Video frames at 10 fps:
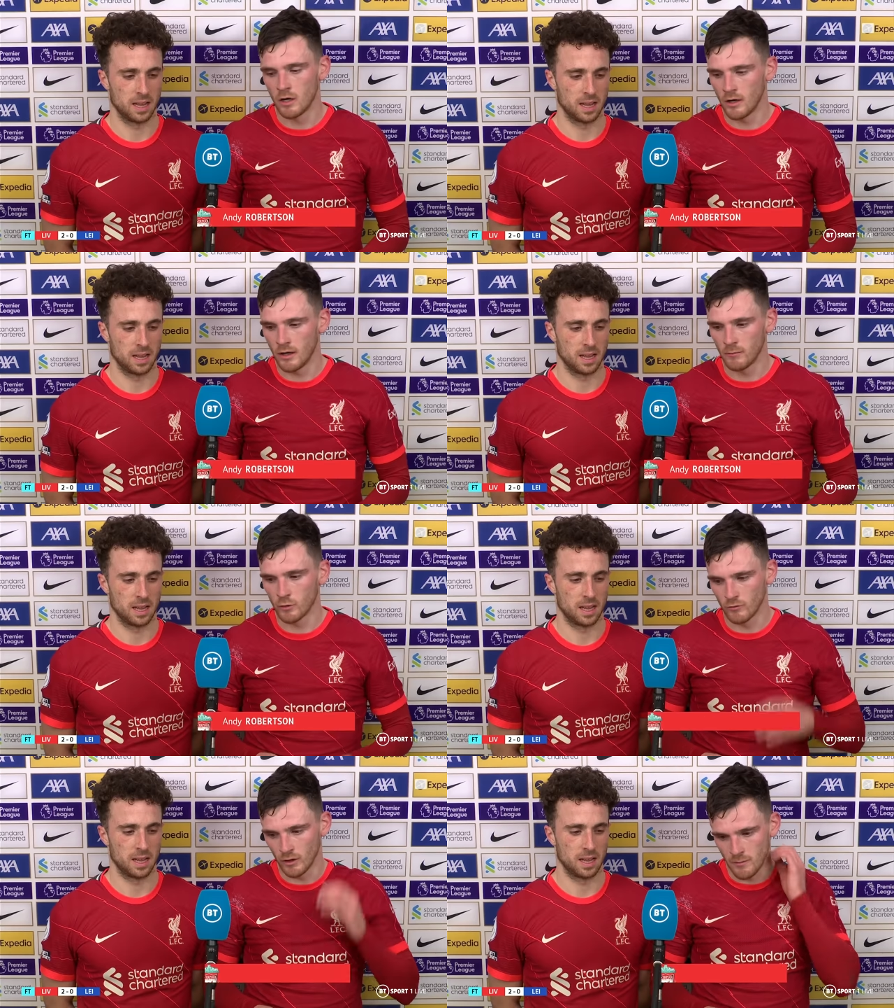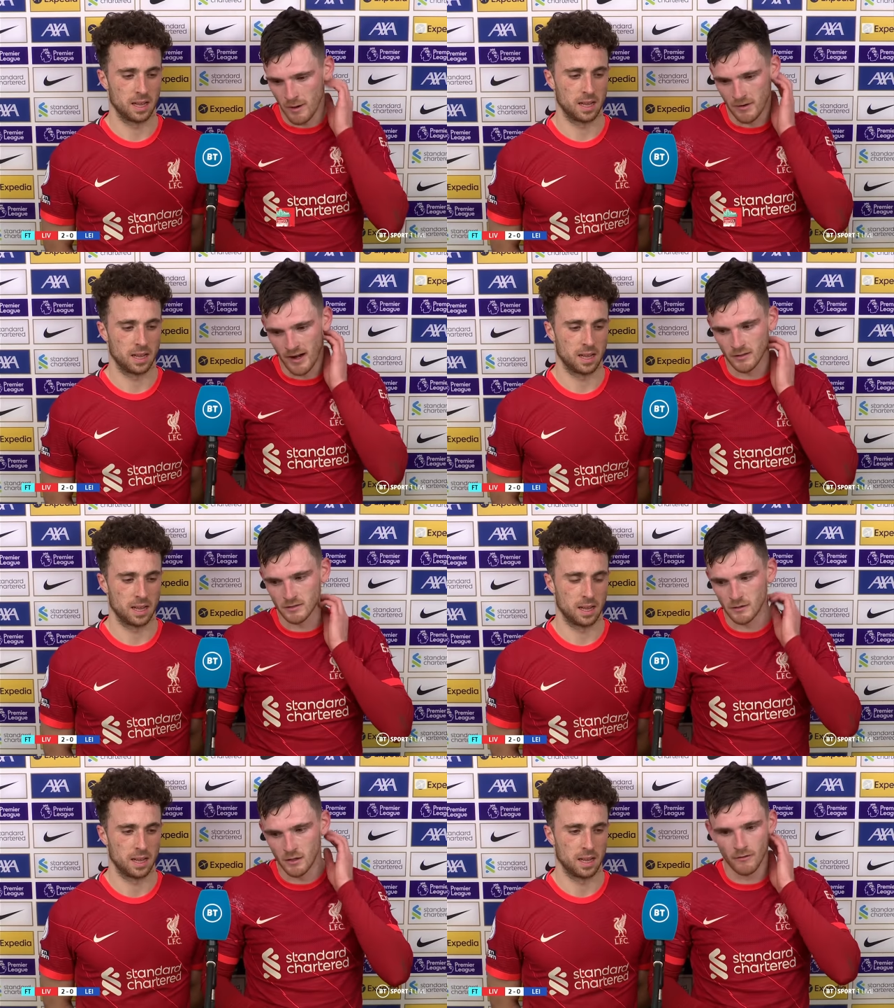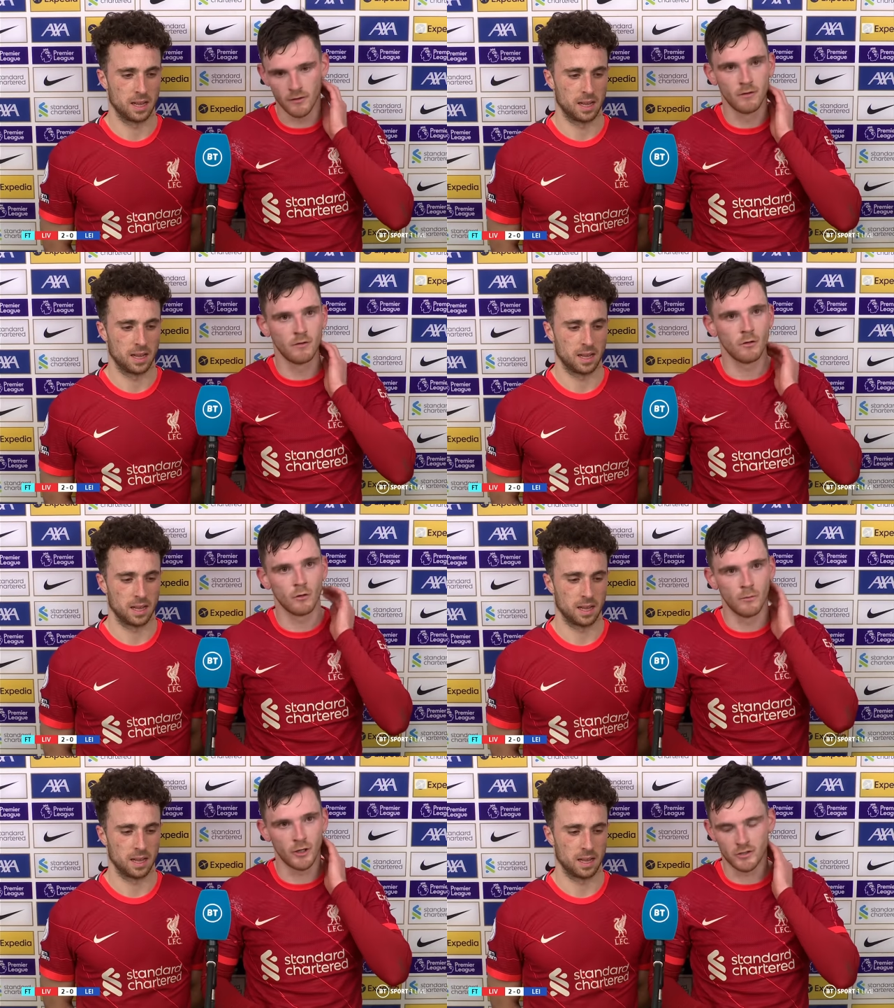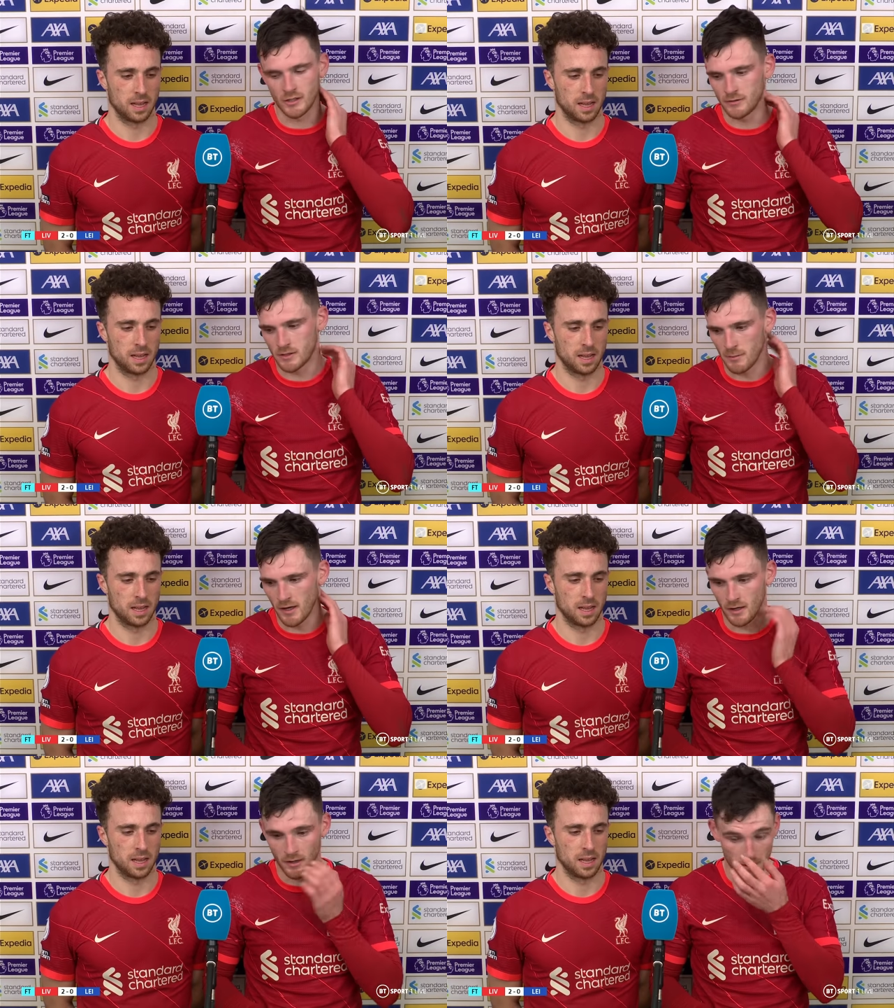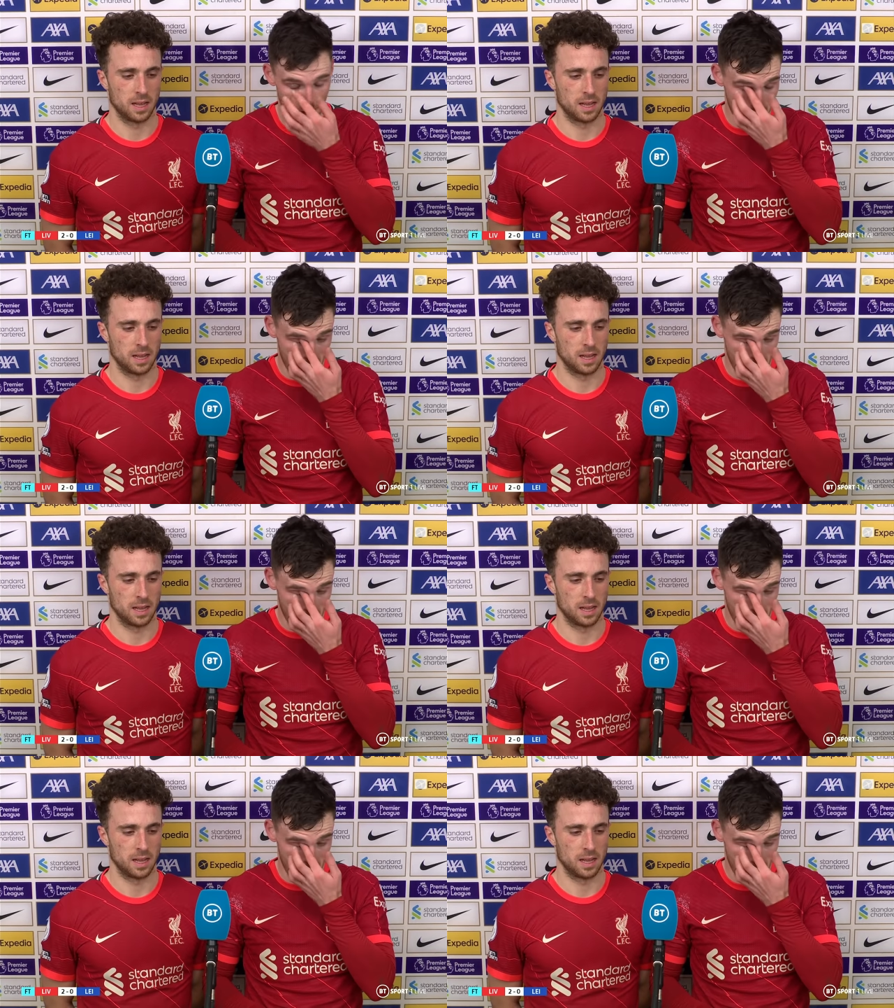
Speaker 1: Um, don't really remember Alisson having you know much saves to make and